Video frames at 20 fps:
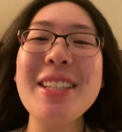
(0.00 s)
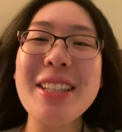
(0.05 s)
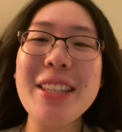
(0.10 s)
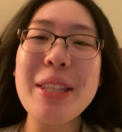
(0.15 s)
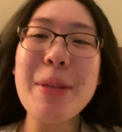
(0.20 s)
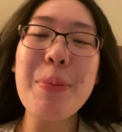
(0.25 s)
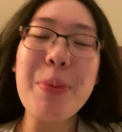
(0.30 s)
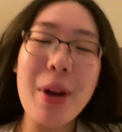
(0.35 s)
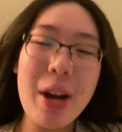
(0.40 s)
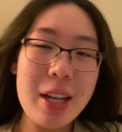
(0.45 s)

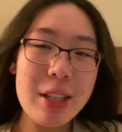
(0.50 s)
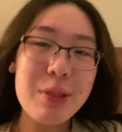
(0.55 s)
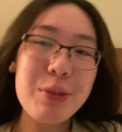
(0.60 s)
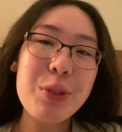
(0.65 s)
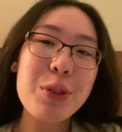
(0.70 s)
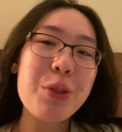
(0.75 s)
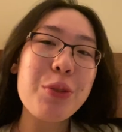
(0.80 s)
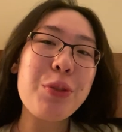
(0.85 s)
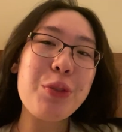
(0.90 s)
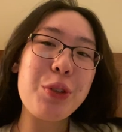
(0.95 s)
The price
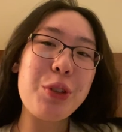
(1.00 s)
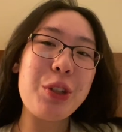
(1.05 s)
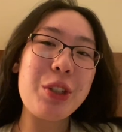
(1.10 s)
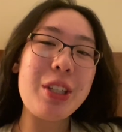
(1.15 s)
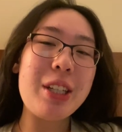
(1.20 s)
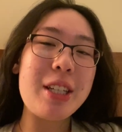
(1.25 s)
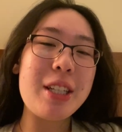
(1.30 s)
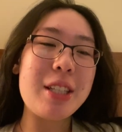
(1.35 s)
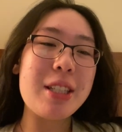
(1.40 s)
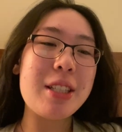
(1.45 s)
for the food
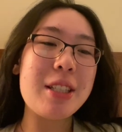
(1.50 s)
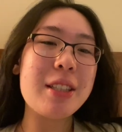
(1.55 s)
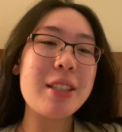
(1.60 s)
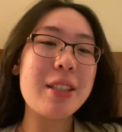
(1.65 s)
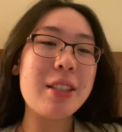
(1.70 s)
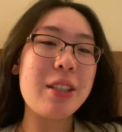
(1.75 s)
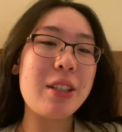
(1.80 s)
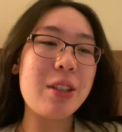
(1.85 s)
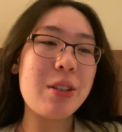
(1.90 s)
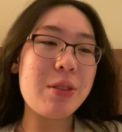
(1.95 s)

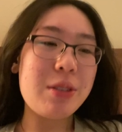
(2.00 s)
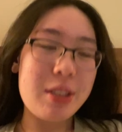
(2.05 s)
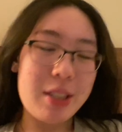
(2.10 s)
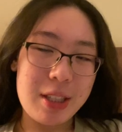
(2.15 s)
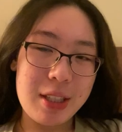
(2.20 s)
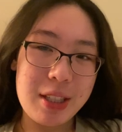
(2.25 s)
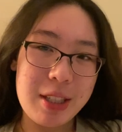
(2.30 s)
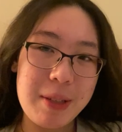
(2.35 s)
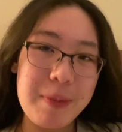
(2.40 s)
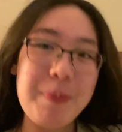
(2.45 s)
is, you know,
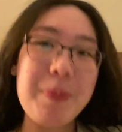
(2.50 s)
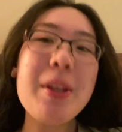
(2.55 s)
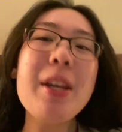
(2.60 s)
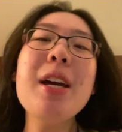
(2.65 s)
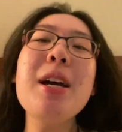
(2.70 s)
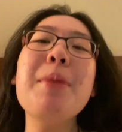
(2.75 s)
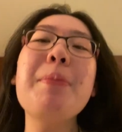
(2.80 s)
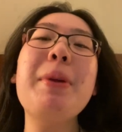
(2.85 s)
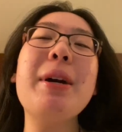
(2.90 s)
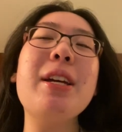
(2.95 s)
decent,
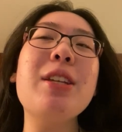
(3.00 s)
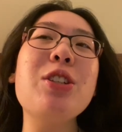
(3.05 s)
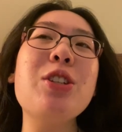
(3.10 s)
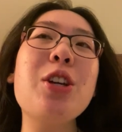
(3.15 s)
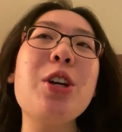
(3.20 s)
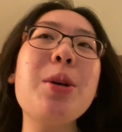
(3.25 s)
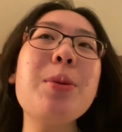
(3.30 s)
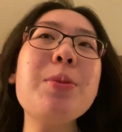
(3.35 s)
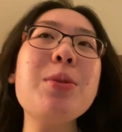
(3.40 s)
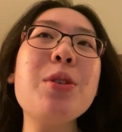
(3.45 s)
but in
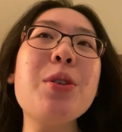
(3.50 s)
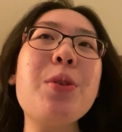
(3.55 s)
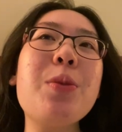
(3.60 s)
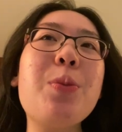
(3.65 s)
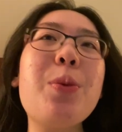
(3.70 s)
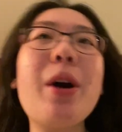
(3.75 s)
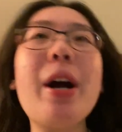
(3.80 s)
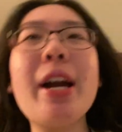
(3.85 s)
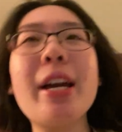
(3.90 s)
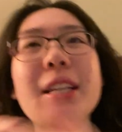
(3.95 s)
terms of
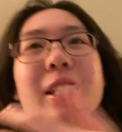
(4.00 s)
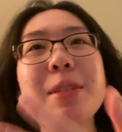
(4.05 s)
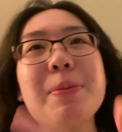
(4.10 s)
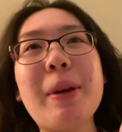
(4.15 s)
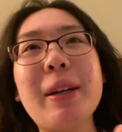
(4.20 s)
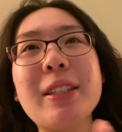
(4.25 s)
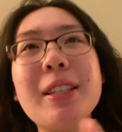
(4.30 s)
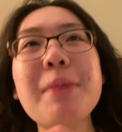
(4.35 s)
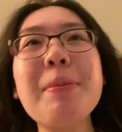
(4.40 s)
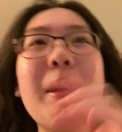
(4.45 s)
what I
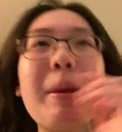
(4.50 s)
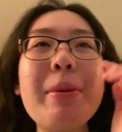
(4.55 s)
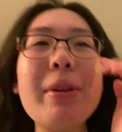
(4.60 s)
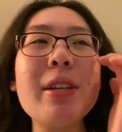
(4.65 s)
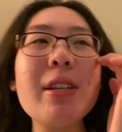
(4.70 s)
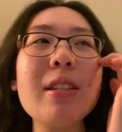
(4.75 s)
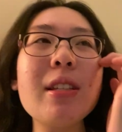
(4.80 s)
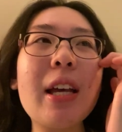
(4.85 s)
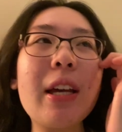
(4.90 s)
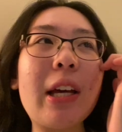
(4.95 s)
expected, maybe
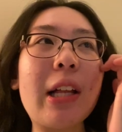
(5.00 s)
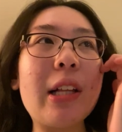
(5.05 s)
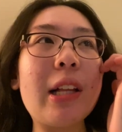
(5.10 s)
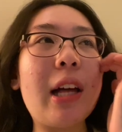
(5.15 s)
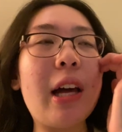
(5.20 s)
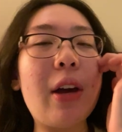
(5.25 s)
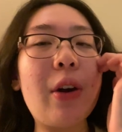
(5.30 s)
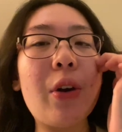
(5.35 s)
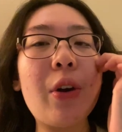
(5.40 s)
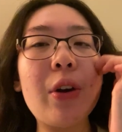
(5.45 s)
because like
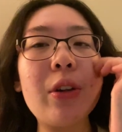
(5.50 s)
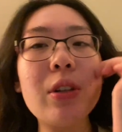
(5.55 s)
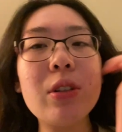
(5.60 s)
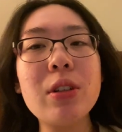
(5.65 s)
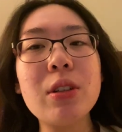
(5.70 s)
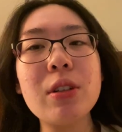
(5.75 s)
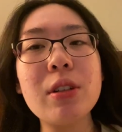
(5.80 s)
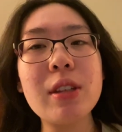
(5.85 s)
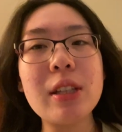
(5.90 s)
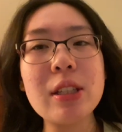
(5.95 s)
I heard a
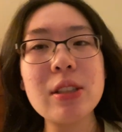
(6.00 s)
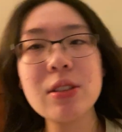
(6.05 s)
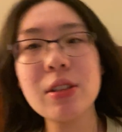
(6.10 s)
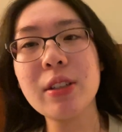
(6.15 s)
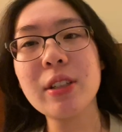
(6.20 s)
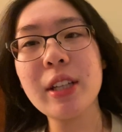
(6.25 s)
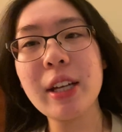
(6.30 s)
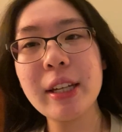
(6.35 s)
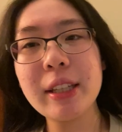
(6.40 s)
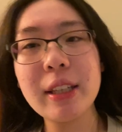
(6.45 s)
lot of things
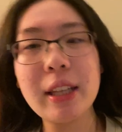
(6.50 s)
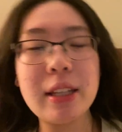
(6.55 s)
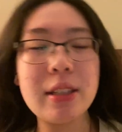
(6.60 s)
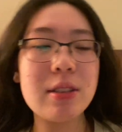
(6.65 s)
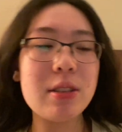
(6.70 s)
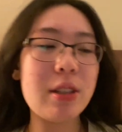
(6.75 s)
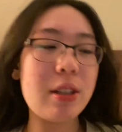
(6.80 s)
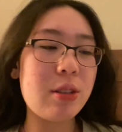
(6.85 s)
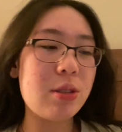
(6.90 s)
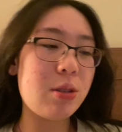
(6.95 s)
online
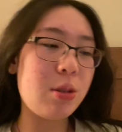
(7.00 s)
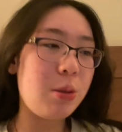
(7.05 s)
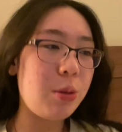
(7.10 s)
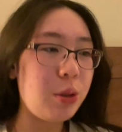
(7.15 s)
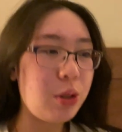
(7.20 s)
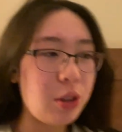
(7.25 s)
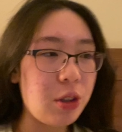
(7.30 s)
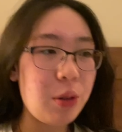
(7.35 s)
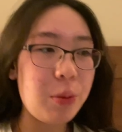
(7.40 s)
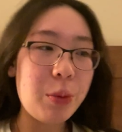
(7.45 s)
that's like so
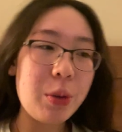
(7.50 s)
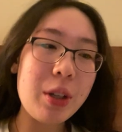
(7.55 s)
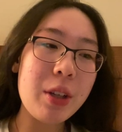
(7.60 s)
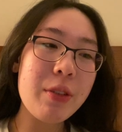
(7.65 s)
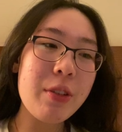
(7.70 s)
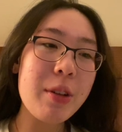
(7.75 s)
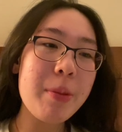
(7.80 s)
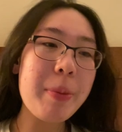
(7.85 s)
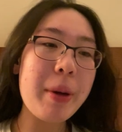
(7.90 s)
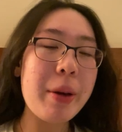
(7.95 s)
good and
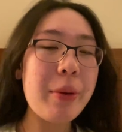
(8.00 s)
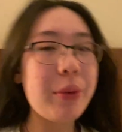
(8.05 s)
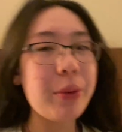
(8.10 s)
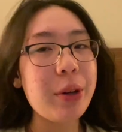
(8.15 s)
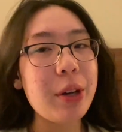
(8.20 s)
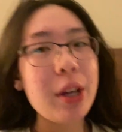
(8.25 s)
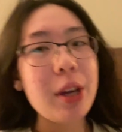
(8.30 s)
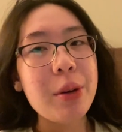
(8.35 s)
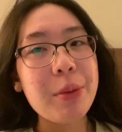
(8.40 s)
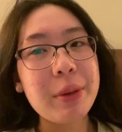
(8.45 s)
whatever, but
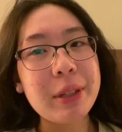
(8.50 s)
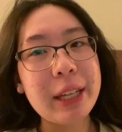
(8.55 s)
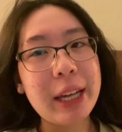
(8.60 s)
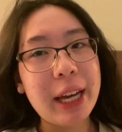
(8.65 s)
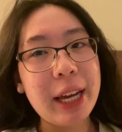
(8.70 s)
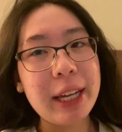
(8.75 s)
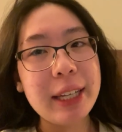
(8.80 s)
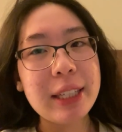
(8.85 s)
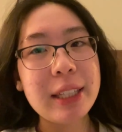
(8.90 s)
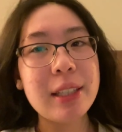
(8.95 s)
when I
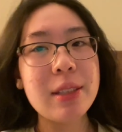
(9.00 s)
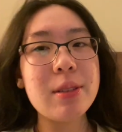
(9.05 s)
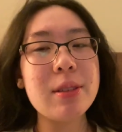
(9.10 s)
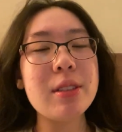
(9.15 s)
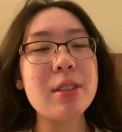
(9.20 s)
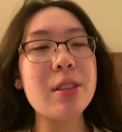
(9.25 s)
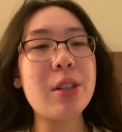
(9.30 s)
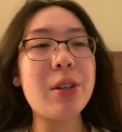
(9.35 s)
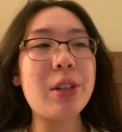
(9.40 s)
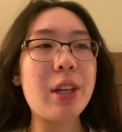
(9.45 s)
ate it, it
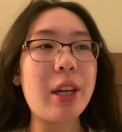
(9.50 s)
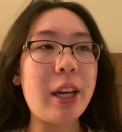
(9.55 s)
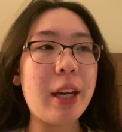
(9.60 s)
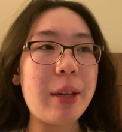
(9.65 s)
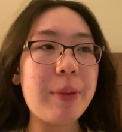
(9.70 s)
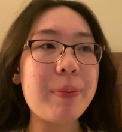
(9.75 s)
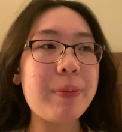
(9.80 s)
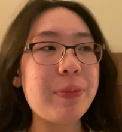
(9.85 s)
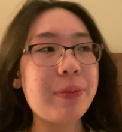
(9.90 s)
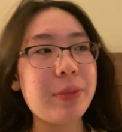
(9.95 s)
was
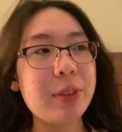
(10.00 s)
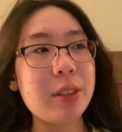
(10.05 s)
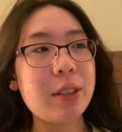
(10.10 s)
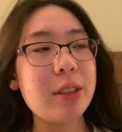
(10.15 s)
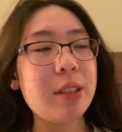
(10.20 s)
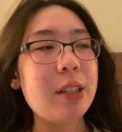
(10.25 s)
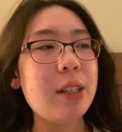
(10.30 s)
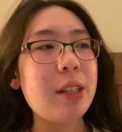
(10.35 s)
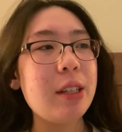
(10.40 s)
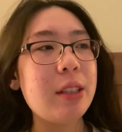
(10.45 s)
okay.
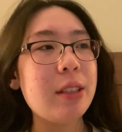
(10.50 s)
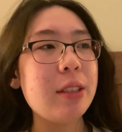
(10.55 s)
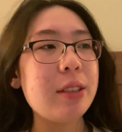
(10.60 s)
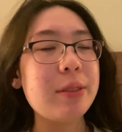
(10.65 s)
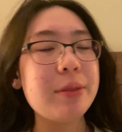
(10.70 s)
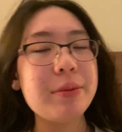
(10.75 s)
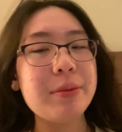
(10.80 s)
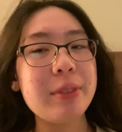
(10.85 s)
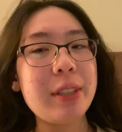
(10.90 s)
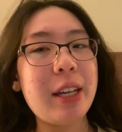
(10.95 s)

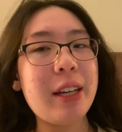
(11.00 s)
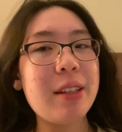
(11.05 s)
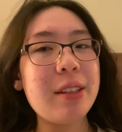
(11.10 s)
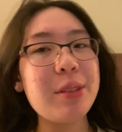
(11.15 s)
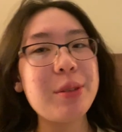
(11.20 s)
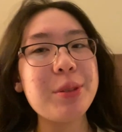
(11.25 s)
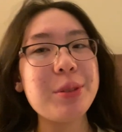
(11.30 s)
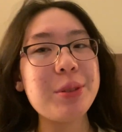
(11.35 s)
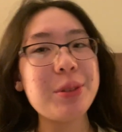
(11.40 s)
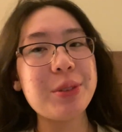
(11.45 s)
Yeah, it
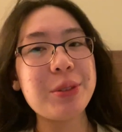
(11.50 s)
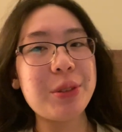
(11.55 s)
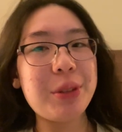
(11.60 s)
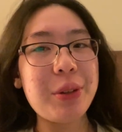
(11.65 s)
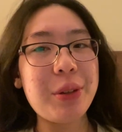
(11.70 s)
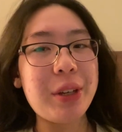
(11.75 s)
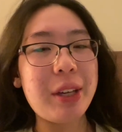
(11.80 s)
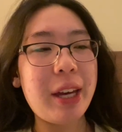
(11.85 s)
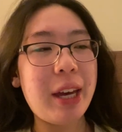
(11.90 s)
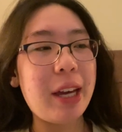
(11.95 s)
was
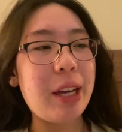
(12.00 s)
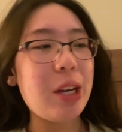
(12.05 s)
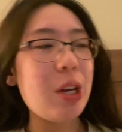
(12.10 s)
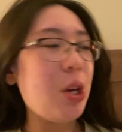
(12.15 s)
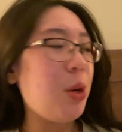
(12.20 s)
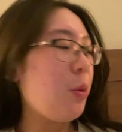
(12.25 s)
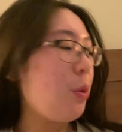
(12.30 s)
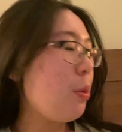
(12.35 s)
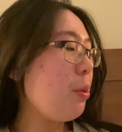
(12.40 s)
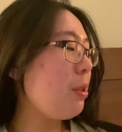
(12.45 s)
okay.
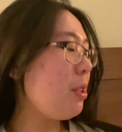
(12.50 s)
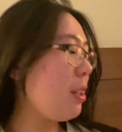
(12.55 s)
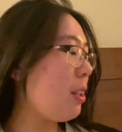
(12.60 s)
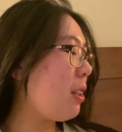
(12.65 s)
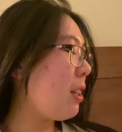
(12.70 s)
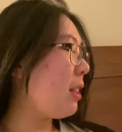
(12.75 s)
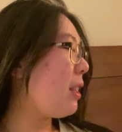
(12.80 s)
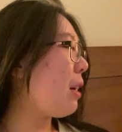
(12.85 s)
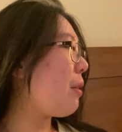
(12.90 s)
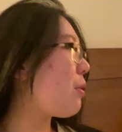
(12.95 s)
What was the
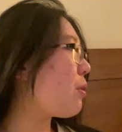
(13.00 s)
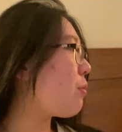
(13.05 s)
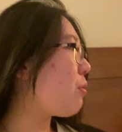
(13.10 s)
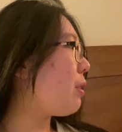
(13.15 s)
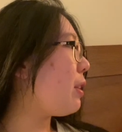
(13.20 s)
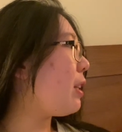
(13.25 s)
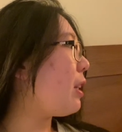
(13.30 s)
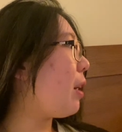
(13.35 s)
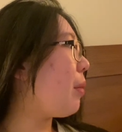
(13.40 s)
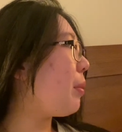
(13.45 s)
thing that was
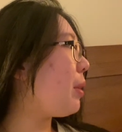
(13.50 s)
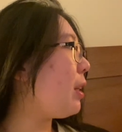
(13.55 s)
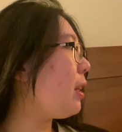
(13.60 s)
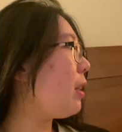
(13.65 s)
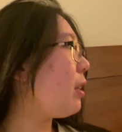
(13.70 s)
really yummy?